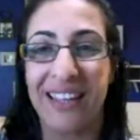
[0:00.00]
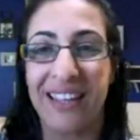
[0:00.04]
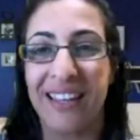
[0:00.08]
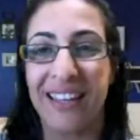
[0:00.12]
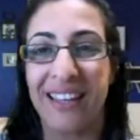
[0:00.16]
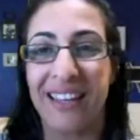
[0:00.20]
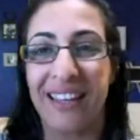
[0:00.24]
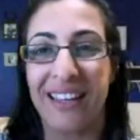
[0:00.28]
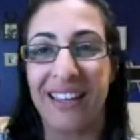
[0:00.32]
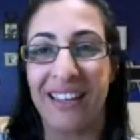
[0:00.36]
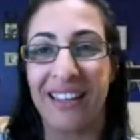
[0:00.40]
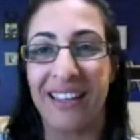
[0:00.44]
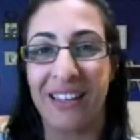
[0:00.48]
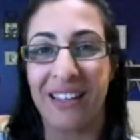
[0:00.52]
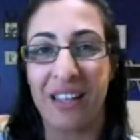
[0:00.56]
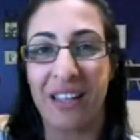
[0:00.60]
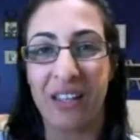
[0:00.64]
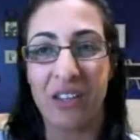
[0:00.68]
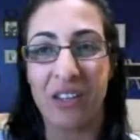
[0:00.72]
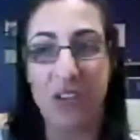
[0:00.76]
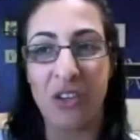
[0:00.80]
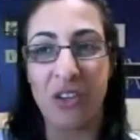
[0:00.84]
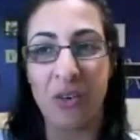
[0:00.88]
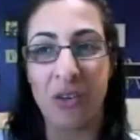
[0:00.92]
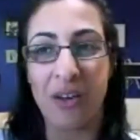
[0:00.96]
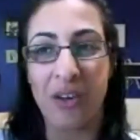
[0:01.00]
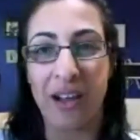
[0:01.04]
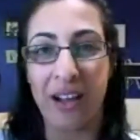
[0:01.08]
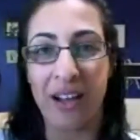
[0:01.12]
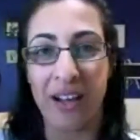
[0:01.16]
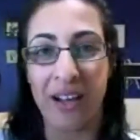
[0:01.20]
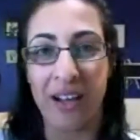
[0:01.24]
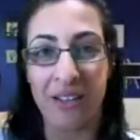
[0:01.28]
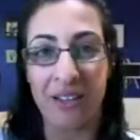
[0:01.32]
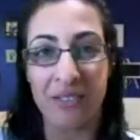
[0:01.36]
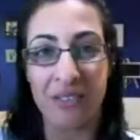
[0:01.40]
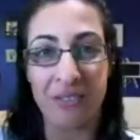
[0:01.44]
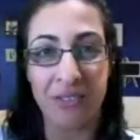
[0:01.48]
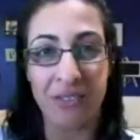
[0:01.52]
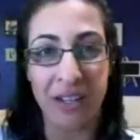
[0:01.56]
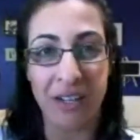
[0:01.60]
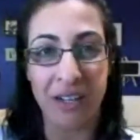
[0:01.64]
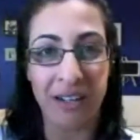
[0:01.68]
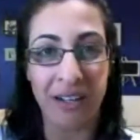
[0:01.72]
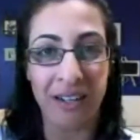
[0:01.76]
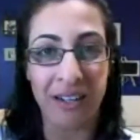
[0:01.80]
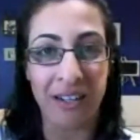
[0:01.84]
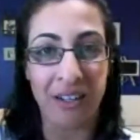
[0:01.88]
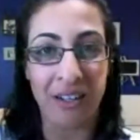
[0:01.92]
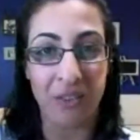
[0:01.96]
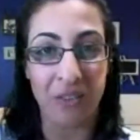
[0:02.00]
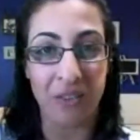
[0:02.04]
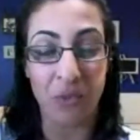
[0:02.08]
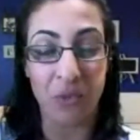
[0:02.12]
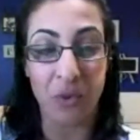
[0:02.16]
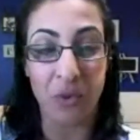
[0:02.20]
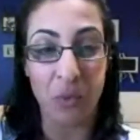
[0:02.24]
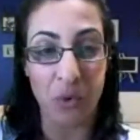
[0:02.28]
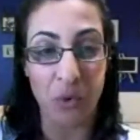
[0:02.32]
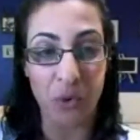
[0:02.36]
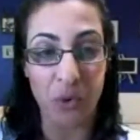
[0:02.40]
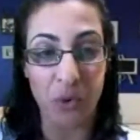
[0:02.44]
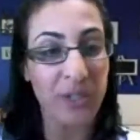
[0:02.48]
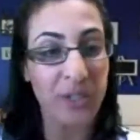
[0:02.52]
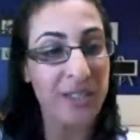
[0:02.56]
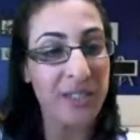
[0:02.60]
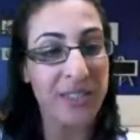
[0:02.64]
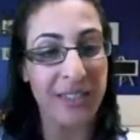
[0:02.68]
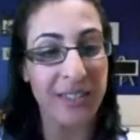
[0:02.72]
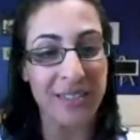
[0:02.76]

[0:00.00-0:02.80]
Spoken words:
And you have rewards.